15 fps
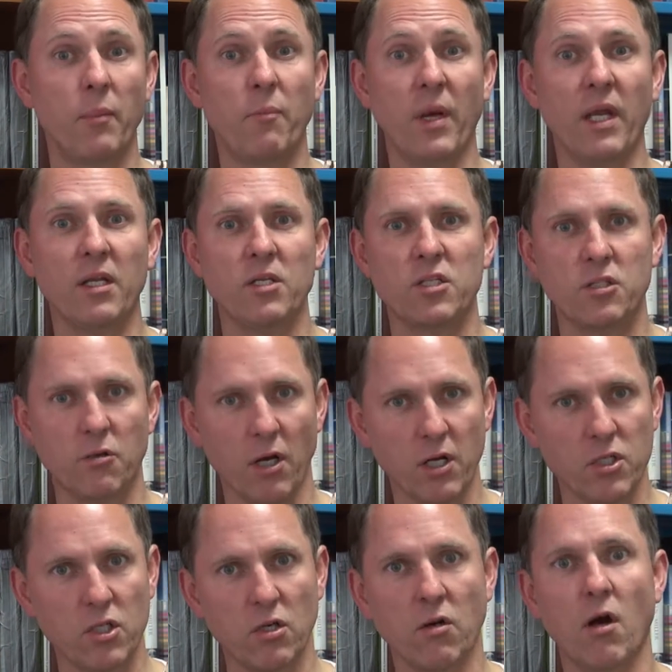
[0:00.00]
better
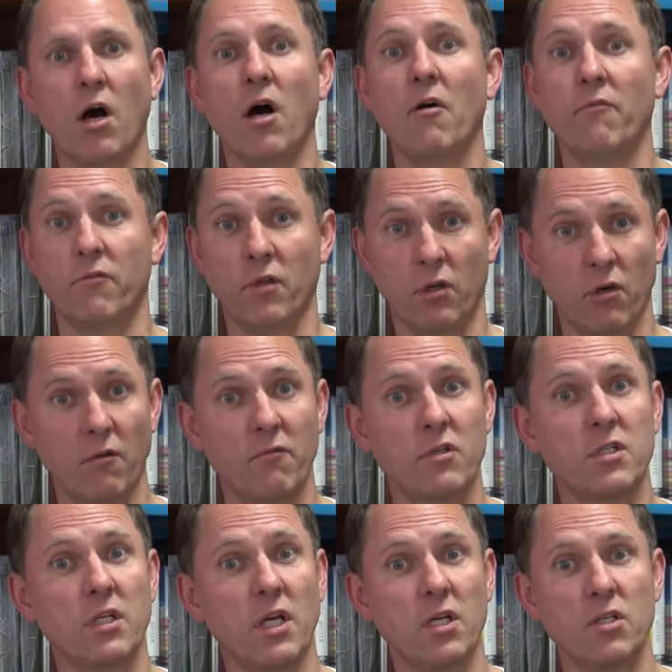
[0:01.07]
structure of the
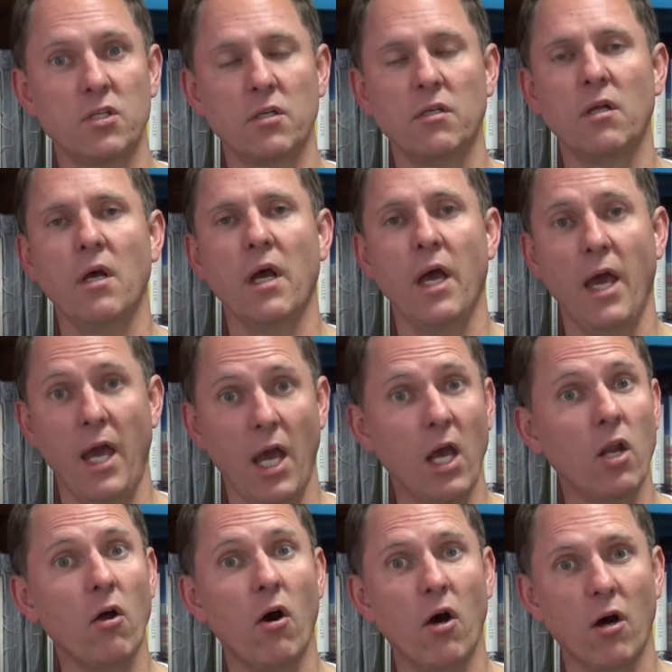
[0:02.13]
conversation
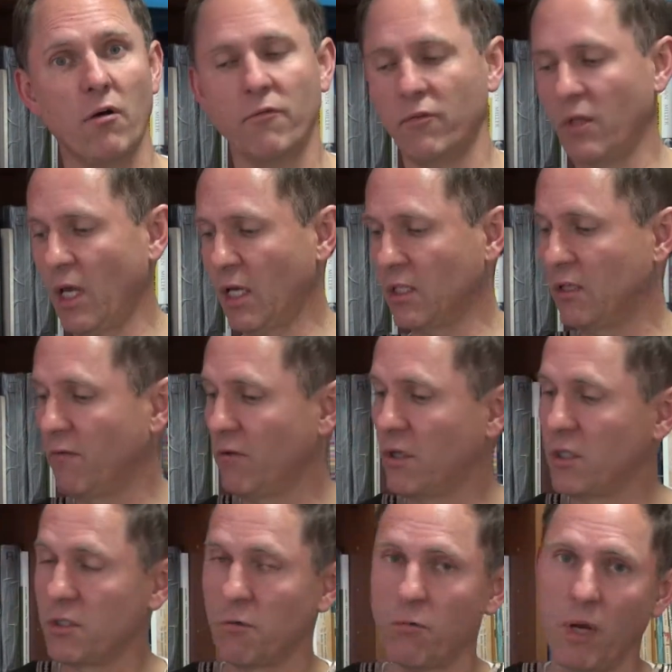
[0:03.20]
and of the
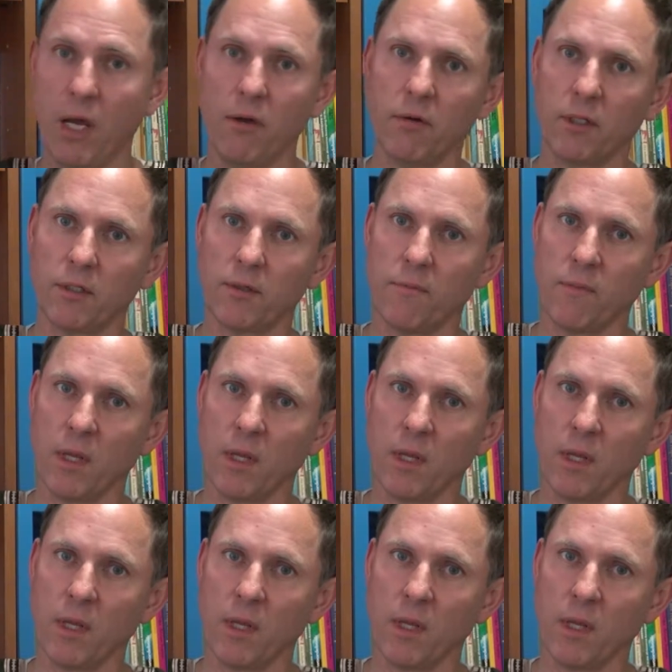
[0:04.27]
activities around it.